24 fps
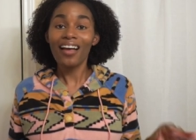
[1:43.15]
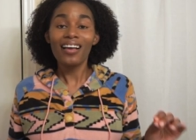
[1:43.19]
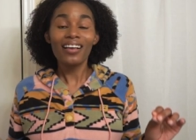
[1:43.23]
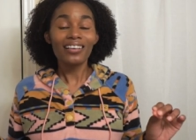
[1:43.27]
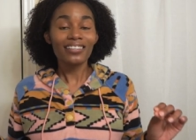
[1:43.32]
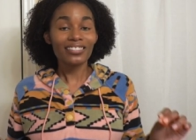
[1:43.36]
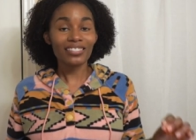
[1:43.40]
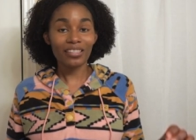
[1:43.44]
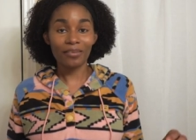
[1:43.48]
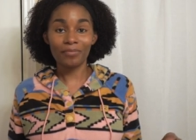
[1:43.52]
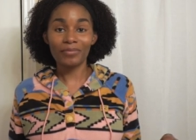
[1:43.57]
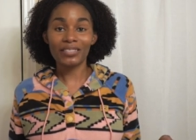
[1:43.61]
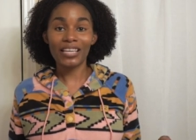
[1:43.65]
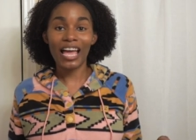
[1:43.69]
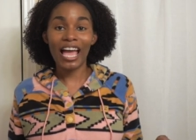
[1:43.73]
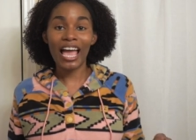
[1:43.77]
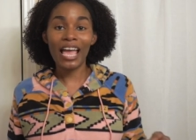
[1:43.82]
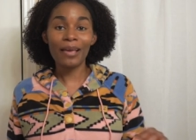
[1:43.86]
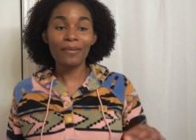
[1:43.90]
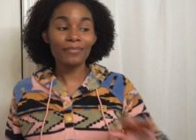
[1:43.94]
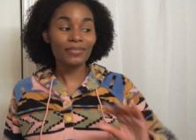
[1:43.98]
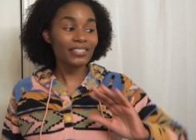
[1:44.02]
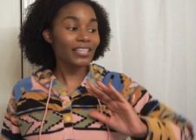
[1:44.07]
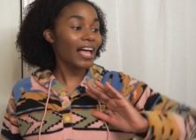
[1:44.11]

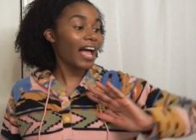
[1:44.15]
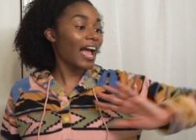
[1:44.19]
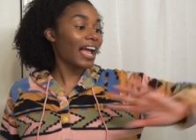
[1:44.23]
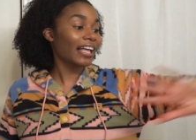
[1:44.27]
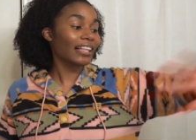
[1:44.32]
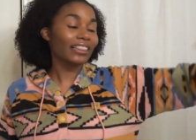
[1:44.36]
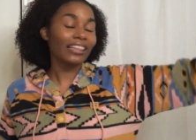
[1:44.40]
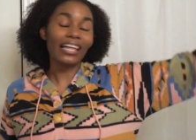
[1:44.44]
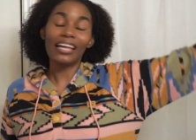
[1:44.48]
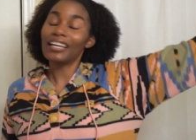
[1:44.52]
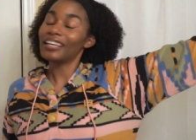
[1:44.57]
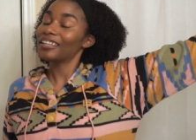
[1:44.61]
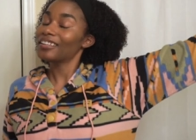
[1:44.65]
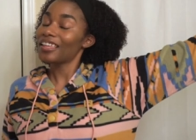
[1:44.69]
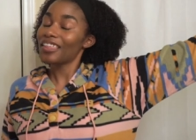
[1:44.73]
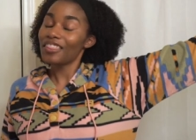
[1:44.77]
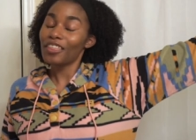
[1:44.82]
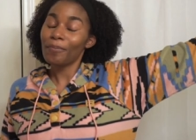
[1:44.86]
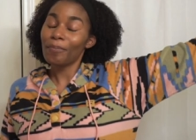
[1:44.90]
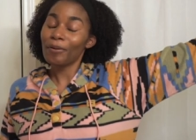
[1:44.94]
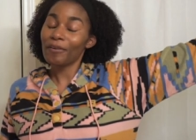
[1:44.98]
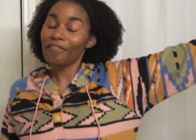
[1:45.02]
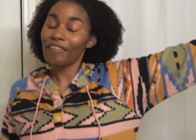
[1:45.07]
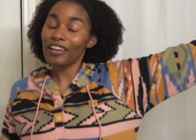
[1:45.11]
Sometimes I let
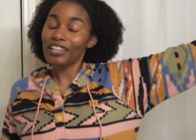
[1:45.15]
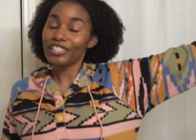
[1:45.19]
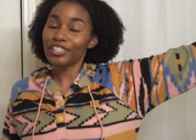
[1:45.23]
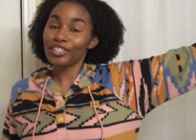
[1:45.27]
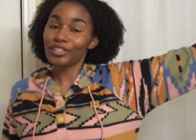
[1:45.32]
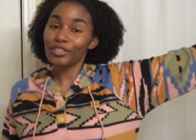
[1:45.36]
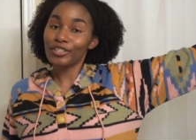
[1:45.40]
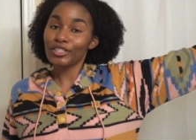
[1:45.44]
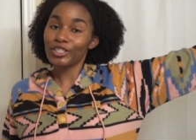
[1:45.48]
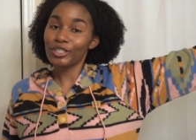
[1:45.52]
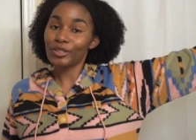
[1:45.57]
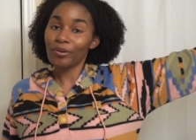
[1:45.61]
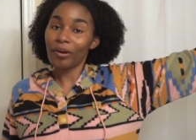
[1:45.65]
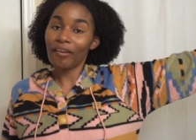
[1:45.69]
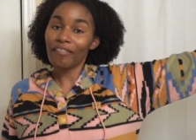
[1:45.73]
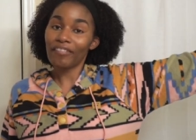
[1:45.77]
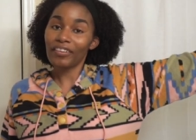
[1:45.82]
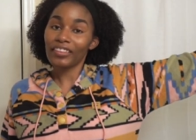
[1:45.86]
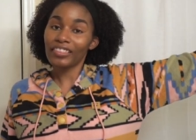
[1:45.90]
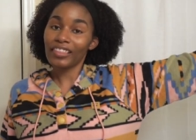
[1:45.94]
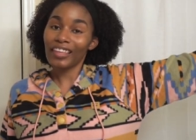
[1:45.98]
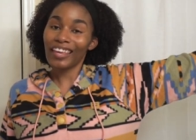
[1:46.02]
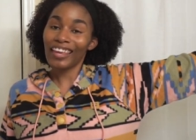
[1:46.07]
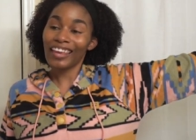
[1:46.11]
the professionals do
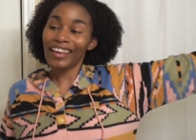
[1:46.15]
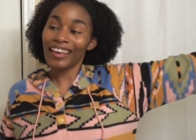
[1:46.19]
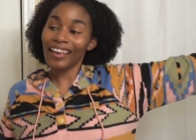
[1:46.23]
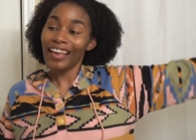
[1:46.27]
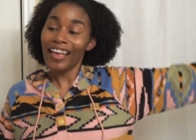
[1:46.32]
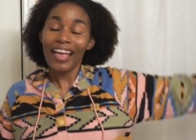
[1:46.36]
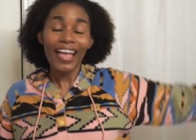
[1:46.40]
everything